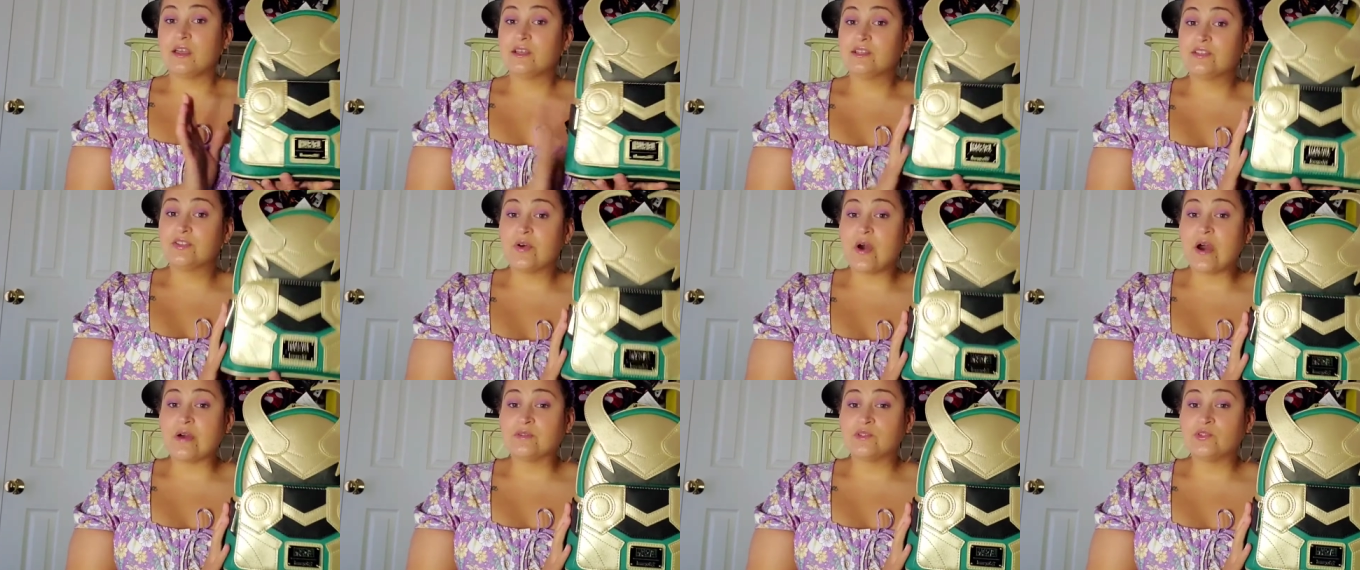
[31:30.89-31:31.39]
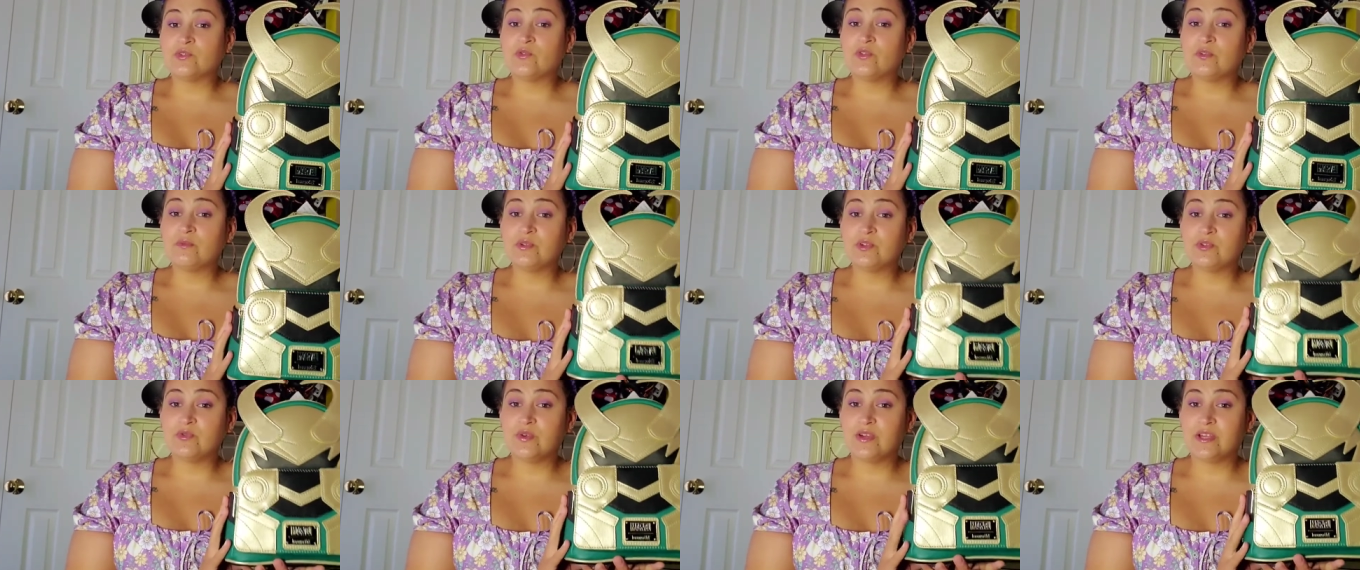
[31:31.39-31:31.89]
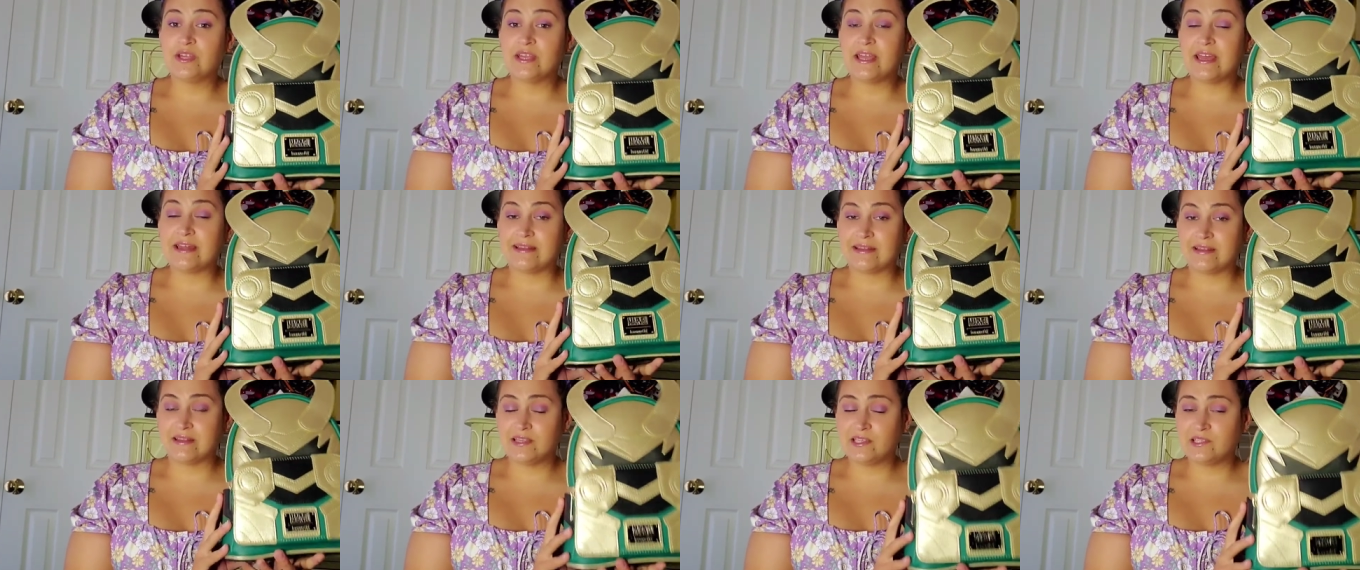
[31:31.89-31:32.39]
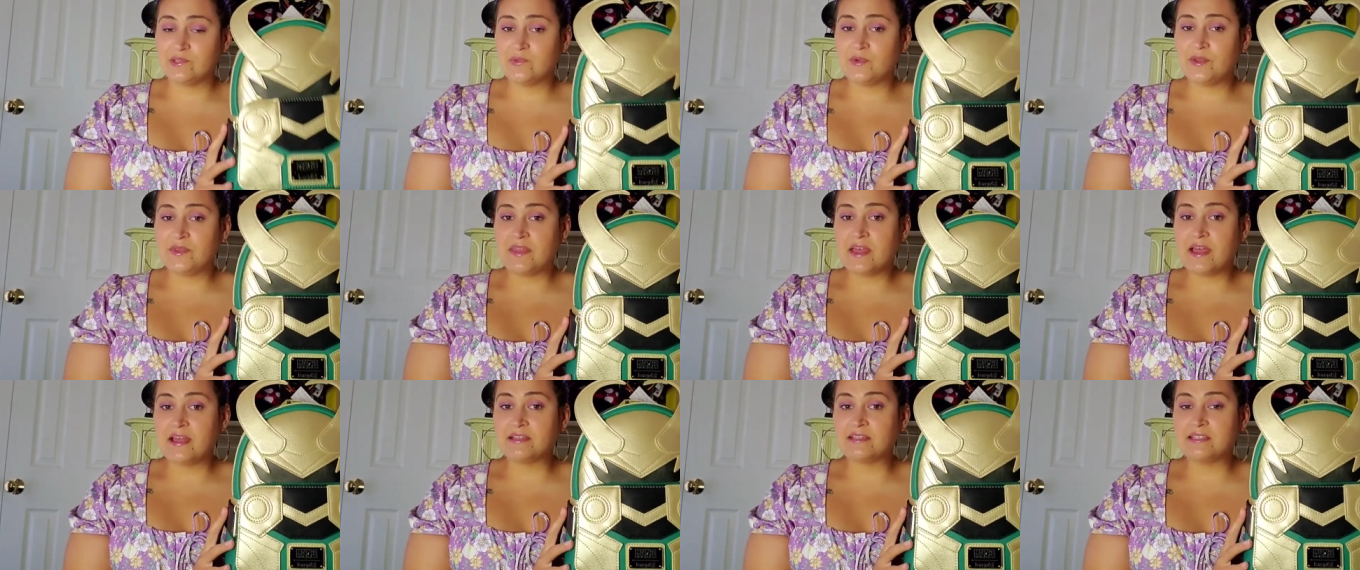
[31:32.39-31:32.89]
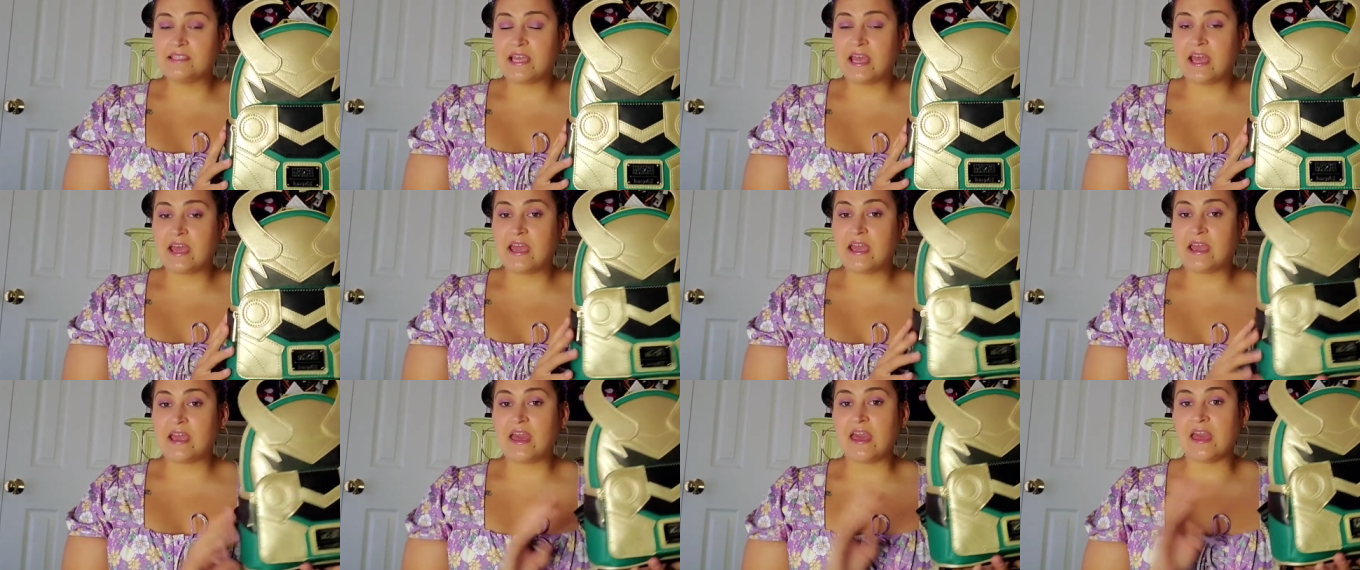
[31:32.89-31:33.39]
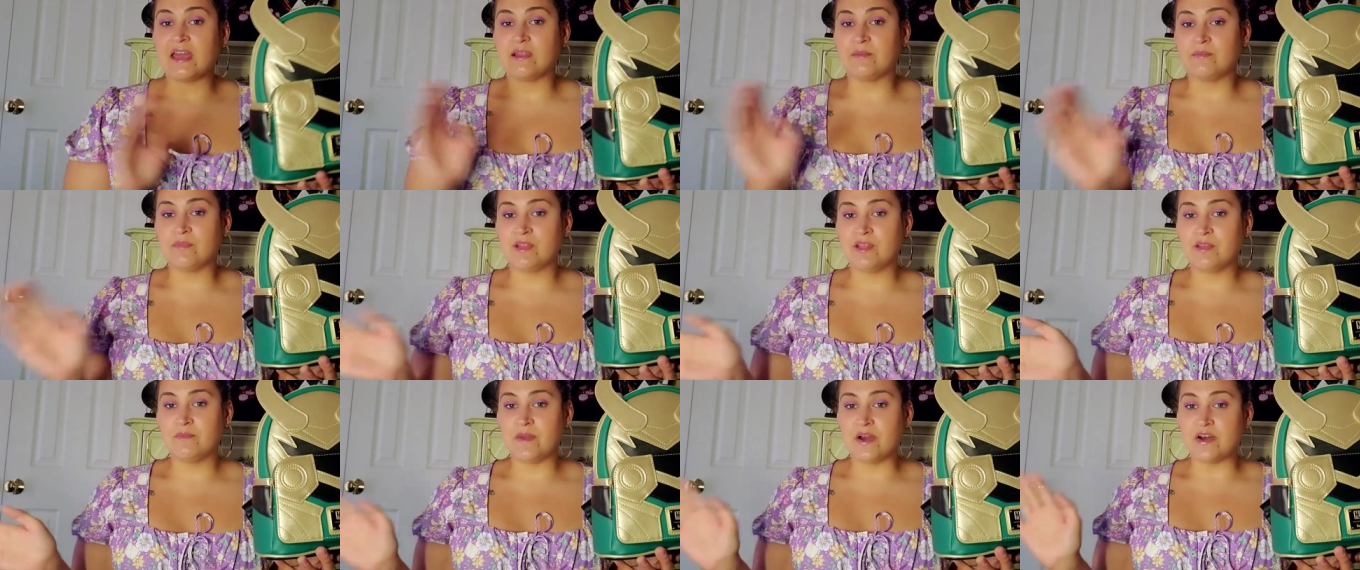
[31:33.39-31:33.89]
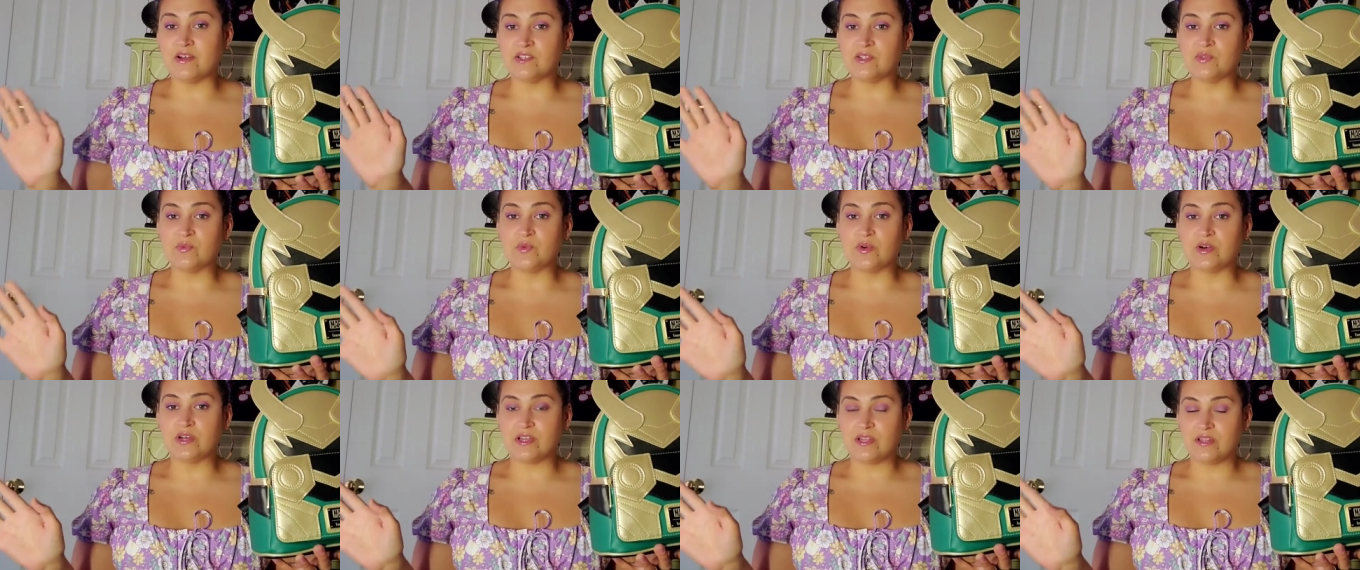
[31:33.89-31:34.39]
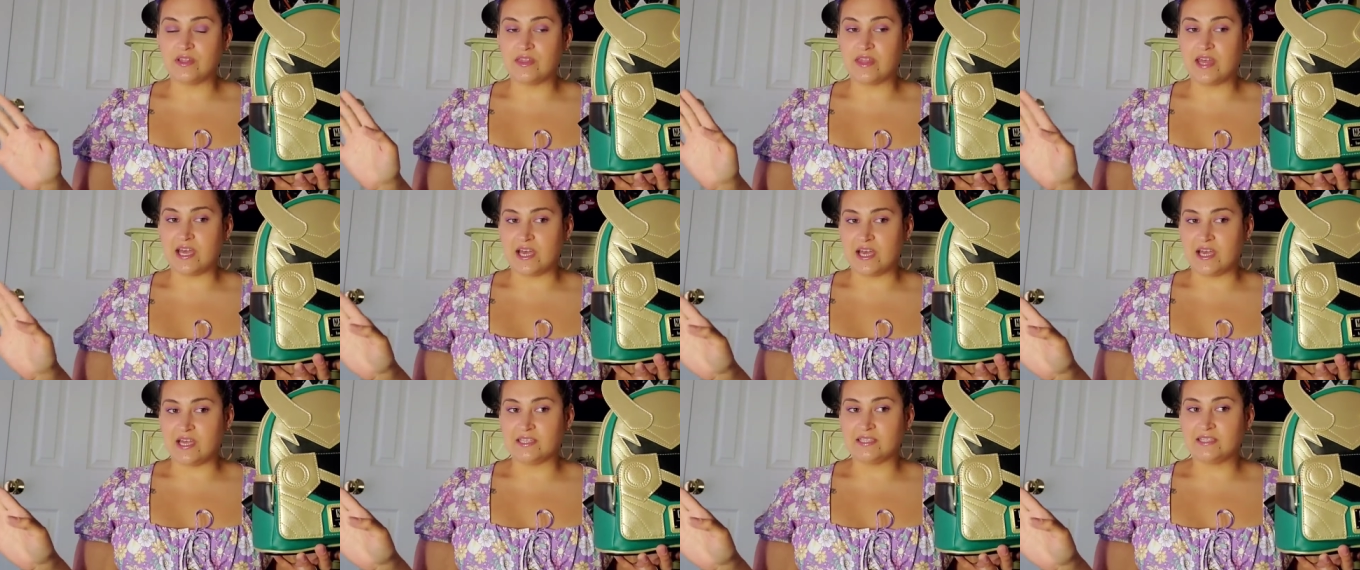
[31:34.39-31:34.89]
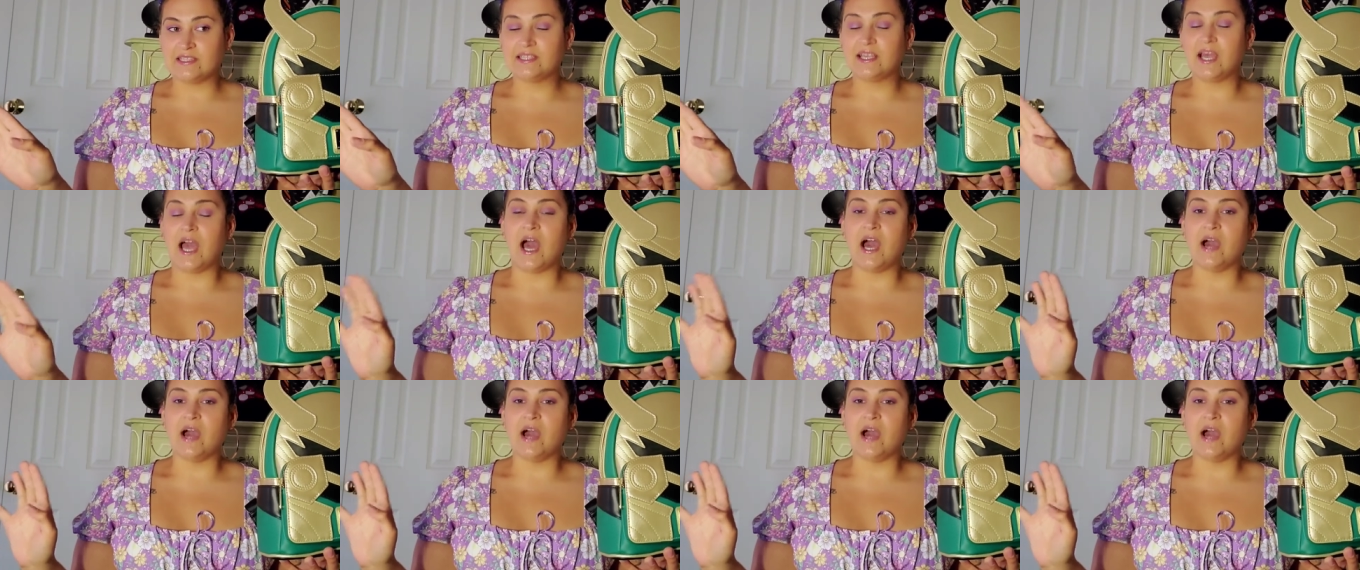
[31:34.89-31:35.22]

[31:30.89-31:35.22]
So I was torn between getting this one that day and a Minnie Mouse one that